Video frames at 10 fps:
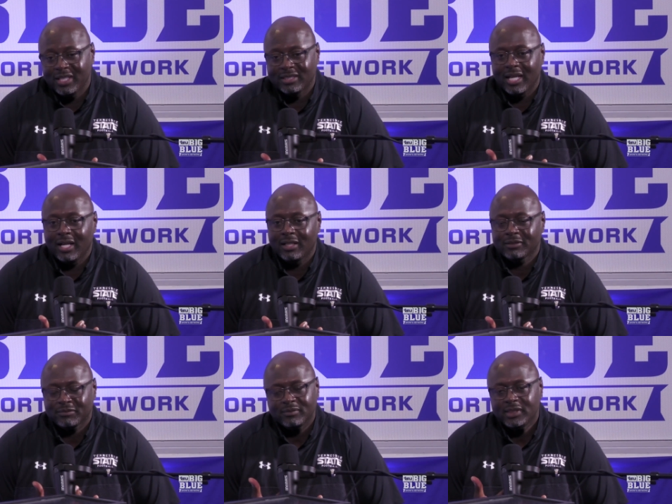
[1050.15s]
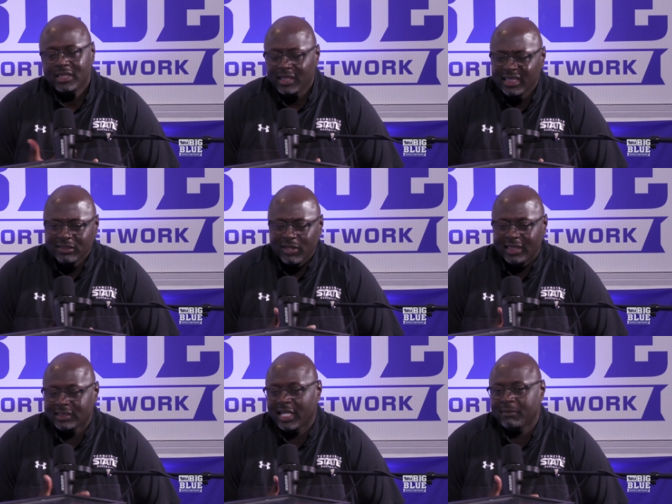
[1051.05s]
he's a, uh, he's
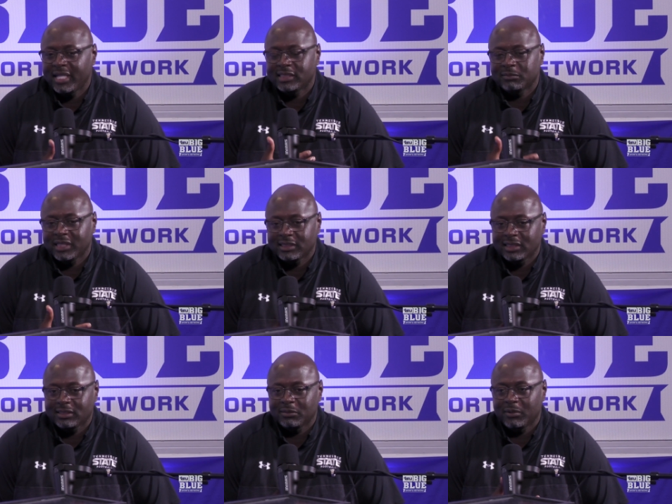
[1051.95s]
around the same age as my sister,